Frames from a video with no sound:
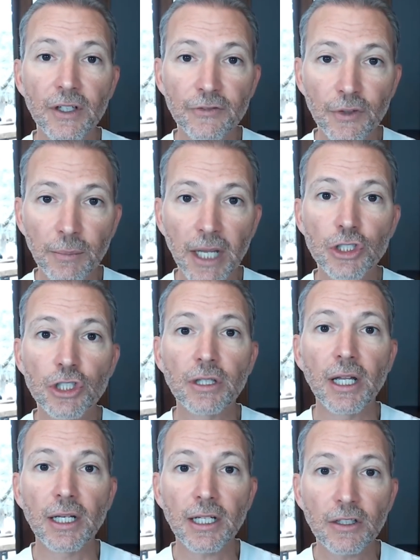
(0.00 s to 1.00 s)
information
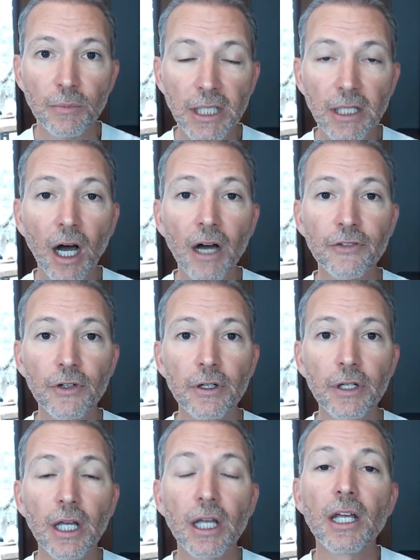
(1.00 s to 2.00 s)
that need to be
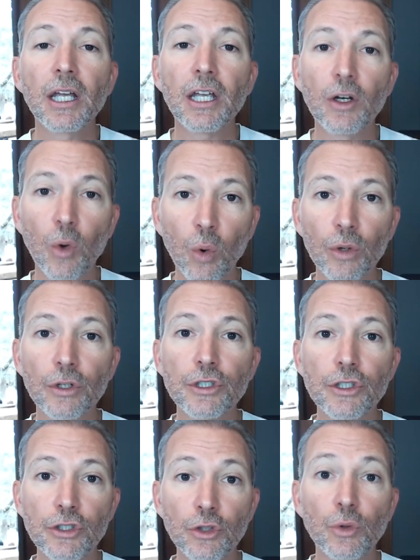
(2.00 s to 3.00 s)
covered in order
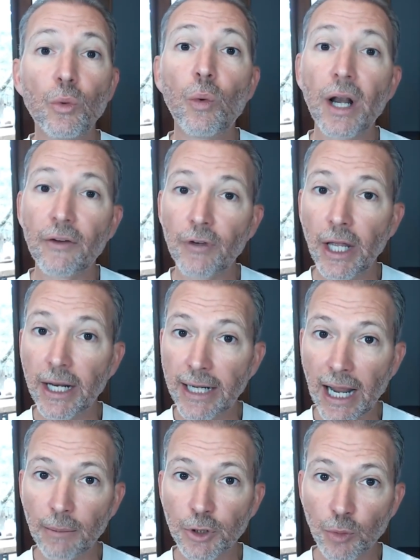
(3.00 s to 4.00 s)
to do whatever and
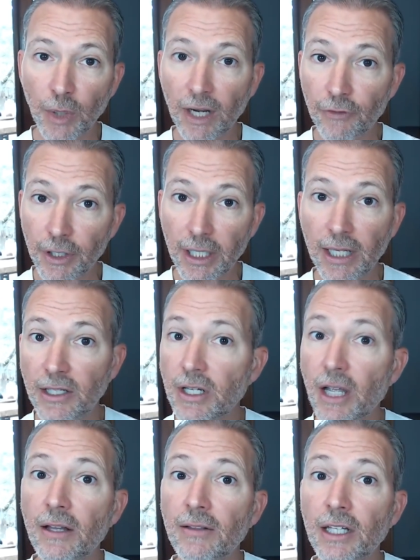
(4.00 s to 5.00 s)
accomplish whatever it is
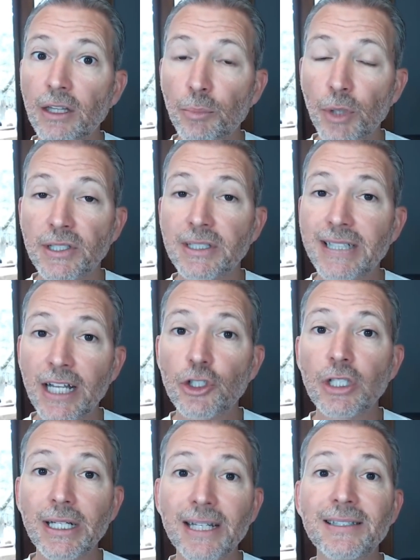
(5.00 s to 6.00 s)
that the
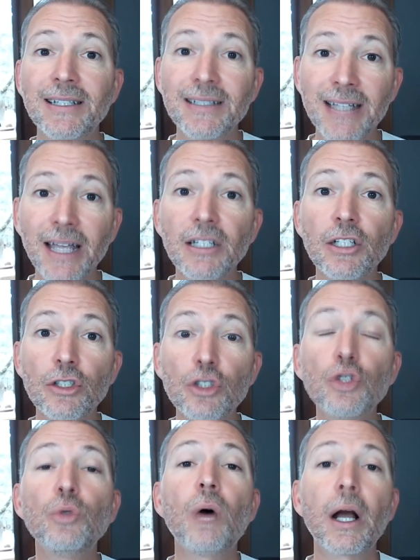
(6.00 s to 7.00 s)
presentation is intended
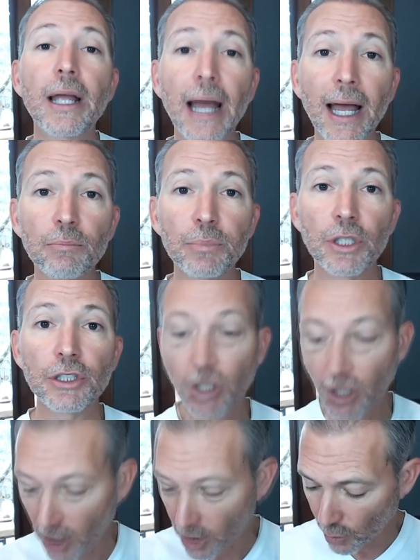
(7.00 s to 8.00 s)
to accomplish?
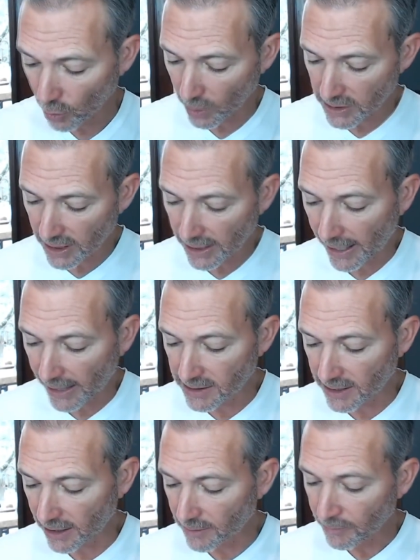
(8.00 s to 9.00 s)
So what's the
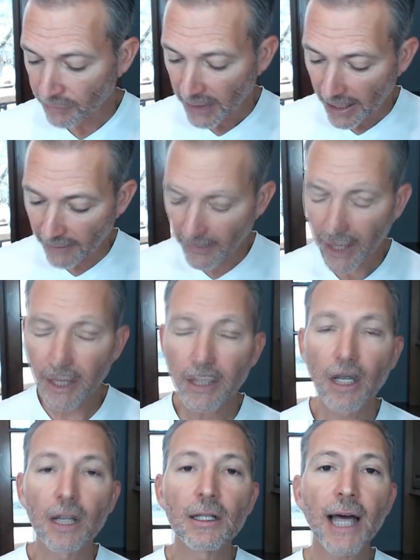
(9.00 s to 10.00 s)
content? And then
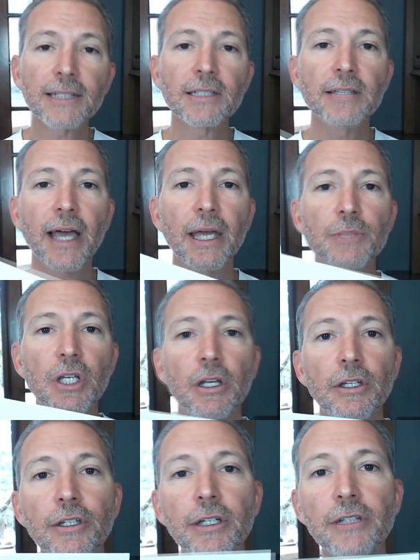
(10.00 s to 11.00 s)
lots of times
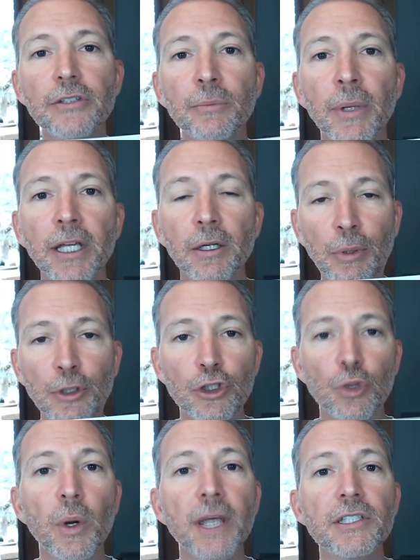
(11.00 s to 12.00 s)
you need to make a
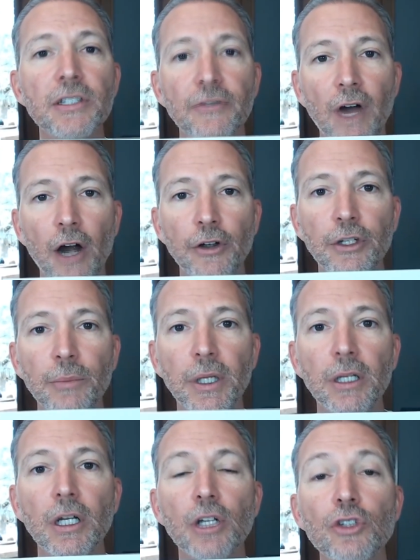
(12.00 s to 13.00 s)
persuasive
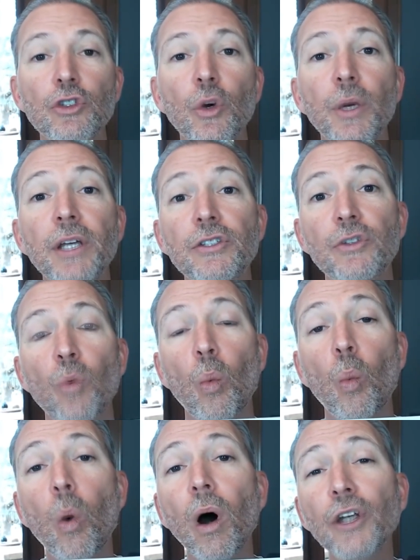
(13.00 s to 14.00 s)
argument. So is
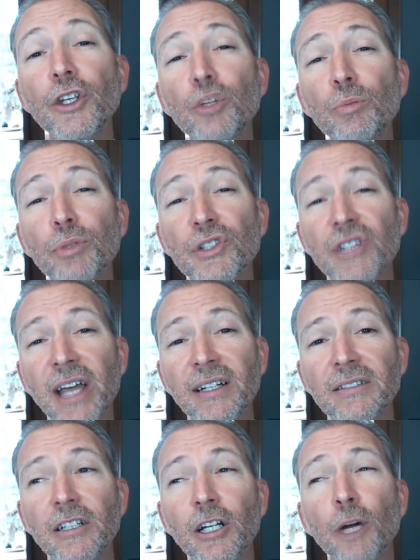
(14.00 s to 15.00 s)
what you
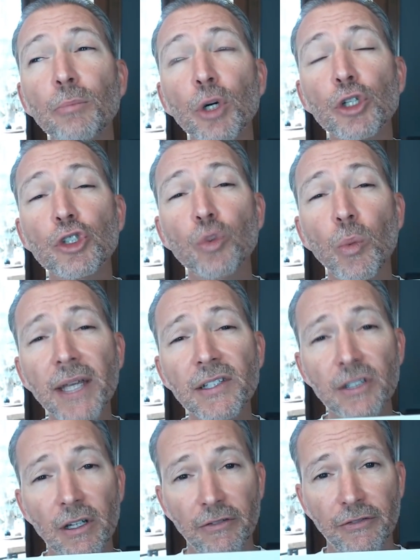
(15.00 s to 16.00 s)
presented
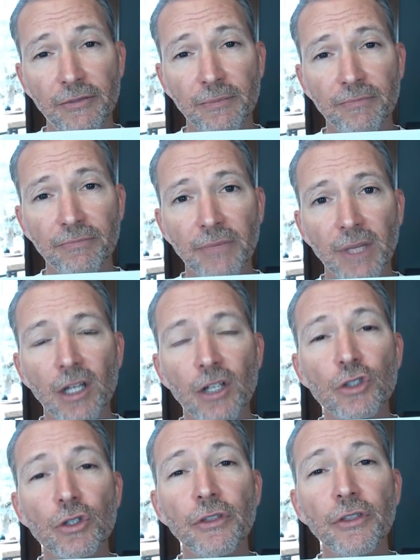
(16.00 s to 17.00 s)
persuasive?
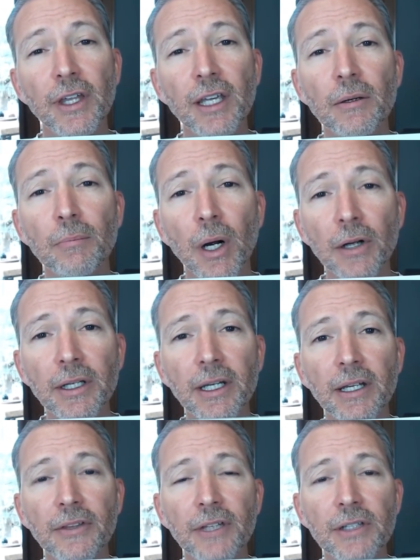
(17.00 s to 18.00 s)
So think
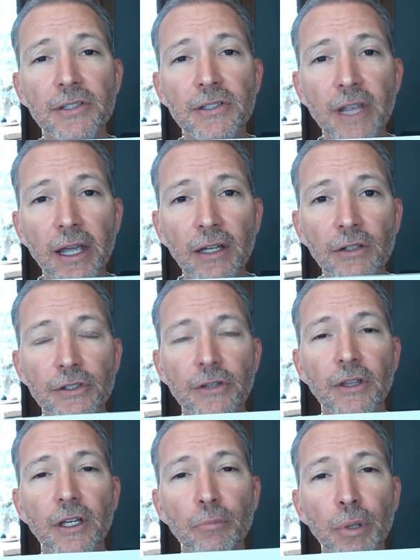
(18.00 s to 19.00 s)
marketing, think sales,
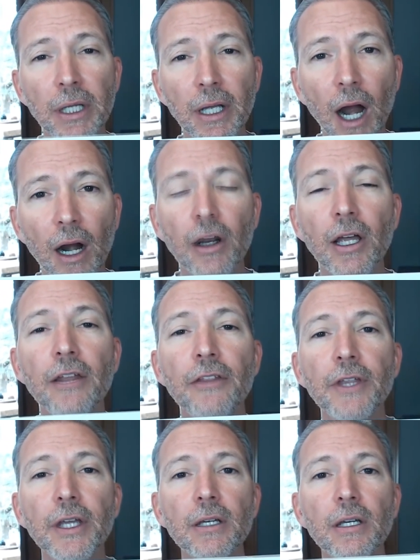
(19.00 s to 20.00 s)
think PR,
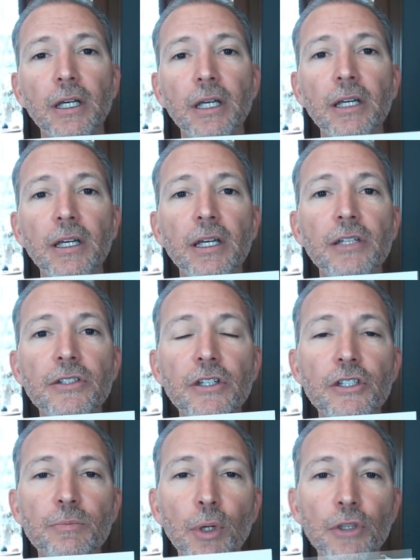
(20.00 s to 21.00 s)
think, is
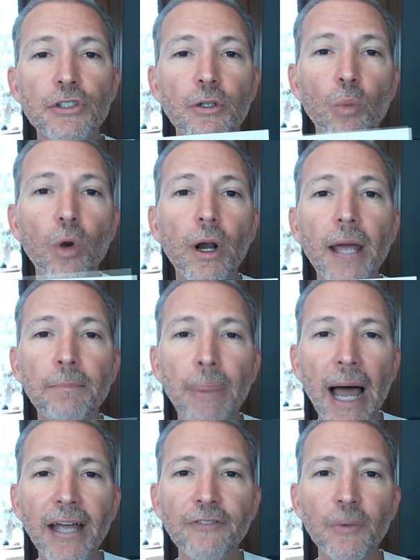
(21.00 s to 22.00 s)
this person, would I
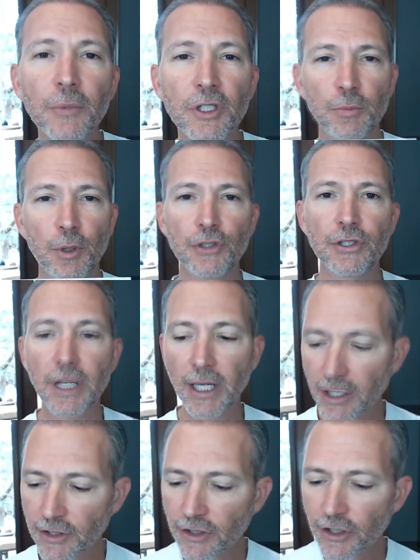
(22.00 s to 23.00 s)
buy from this person?
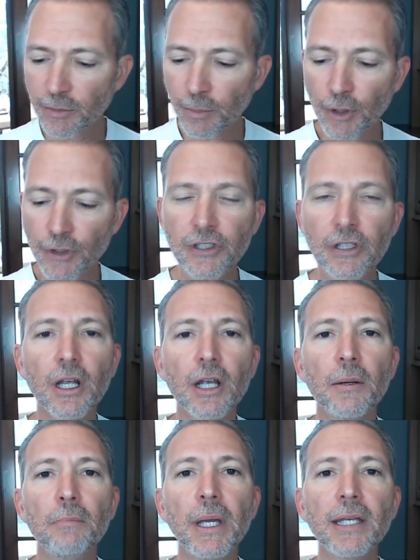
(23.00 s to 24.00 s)
Is this person
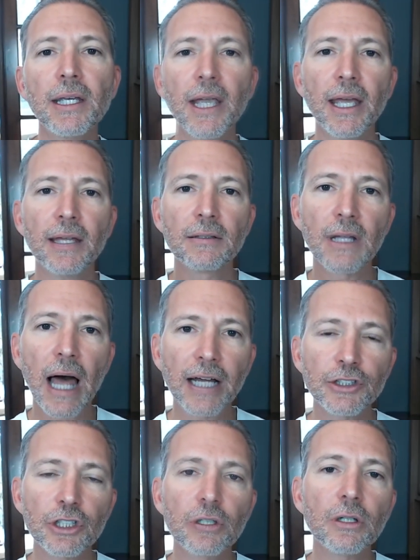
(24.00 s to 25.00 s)
making a
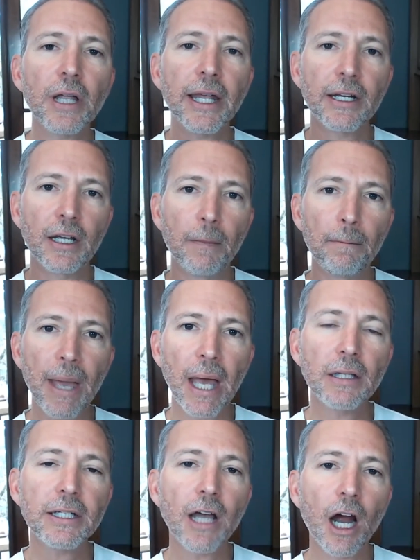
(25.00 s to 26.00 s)
logical and a
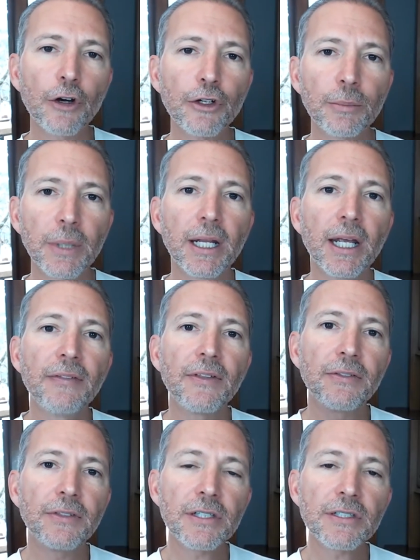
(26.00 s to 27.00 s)
compelling argument
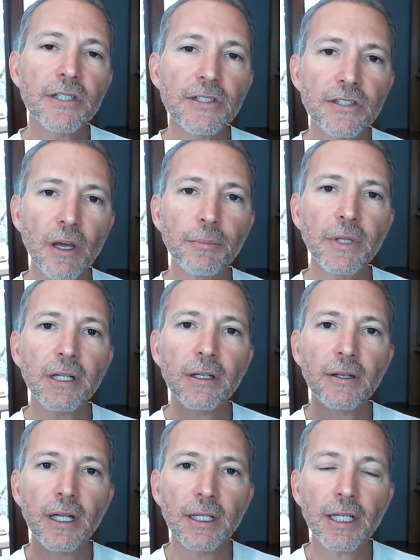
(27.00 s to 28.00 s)
that this is something
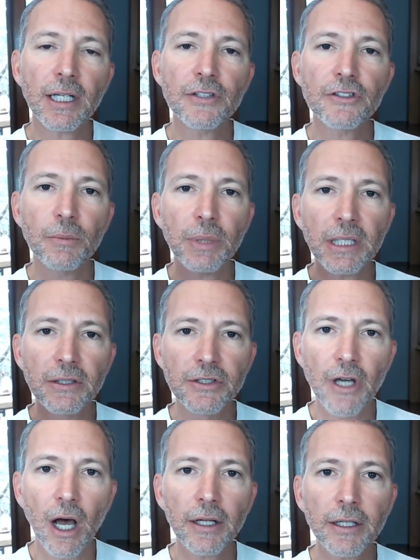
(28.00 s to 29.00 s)
that needs to be
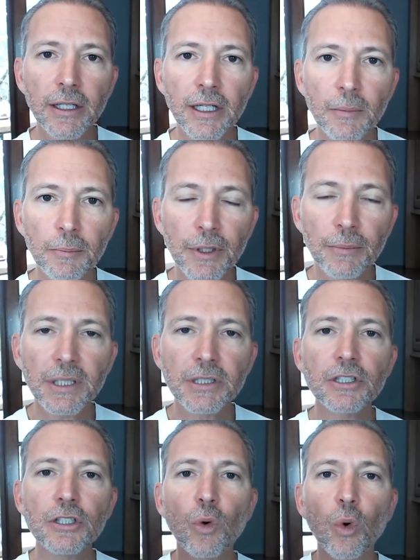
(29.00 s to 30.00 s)
done,
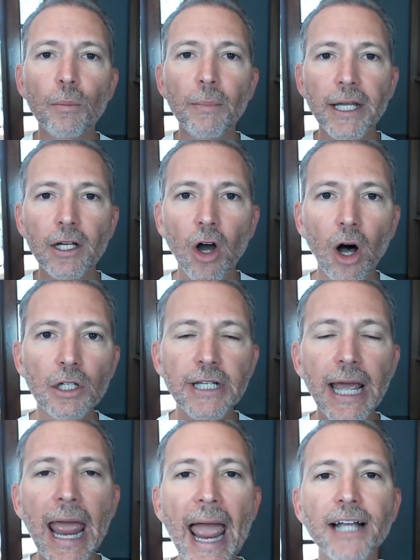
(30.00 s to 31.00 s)
implemented, or my call
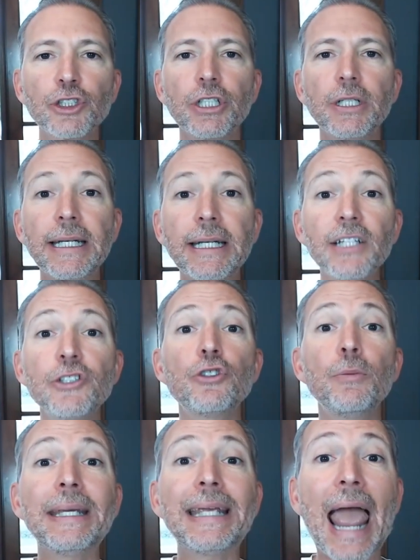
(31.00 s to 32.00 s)
to action needs
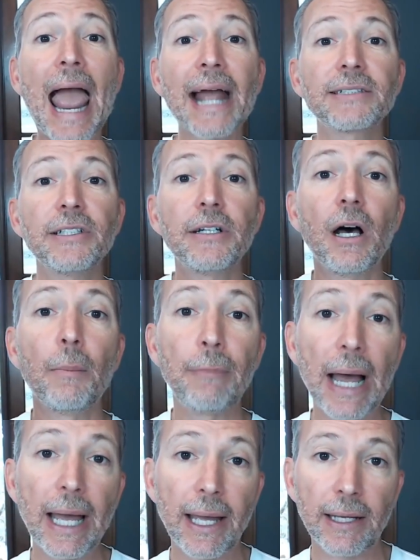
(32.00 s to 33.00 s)
to be acted
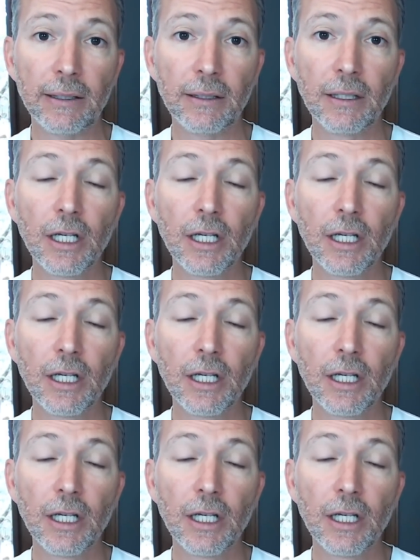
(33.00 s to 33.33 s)
upon?